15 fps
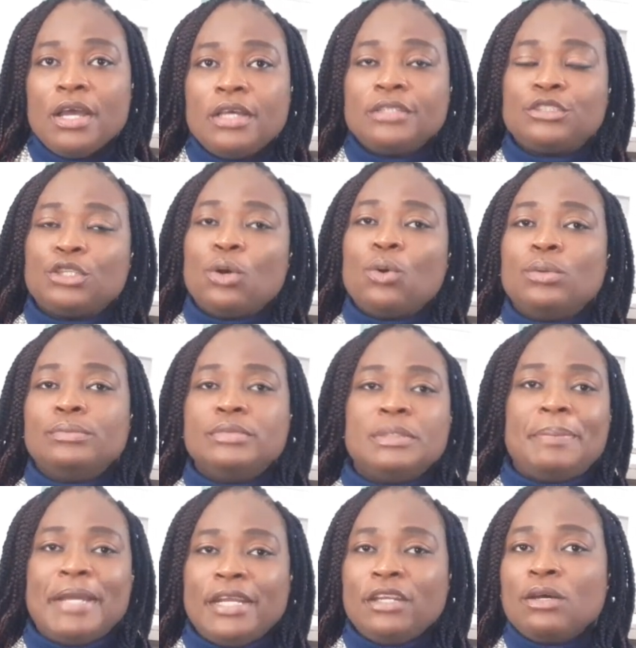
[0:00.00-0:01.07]
So
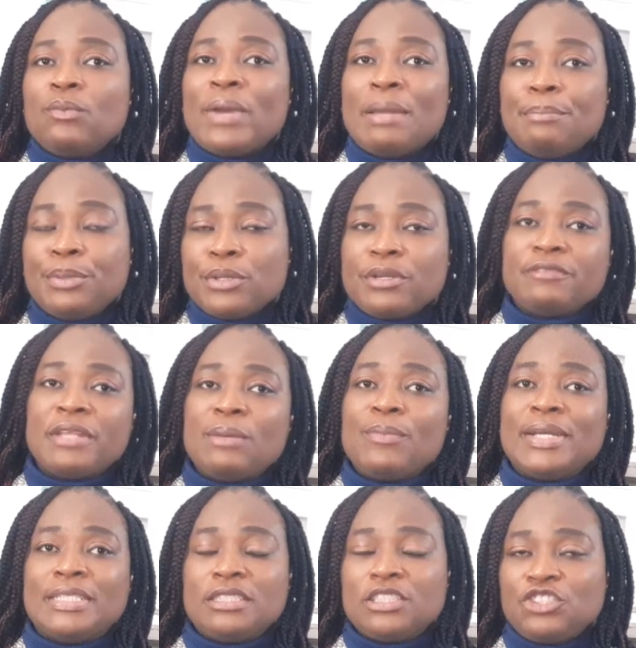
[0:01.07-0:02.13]
depending on when both of them
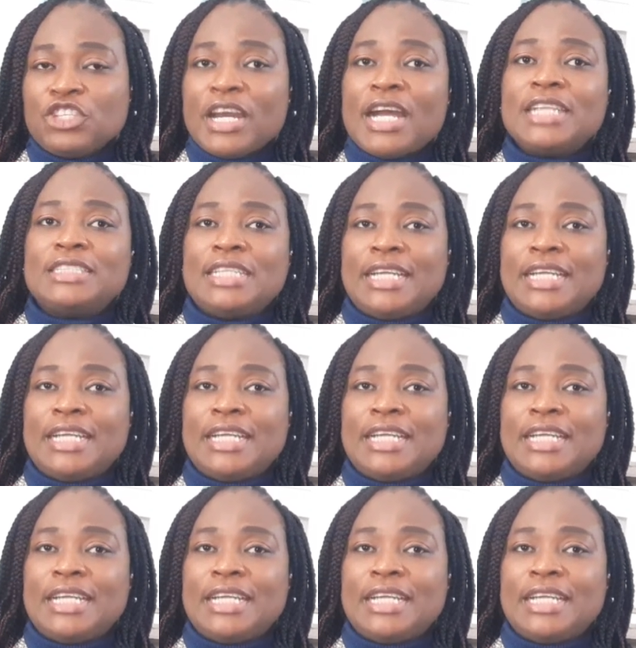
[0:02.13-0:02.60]
were discharged,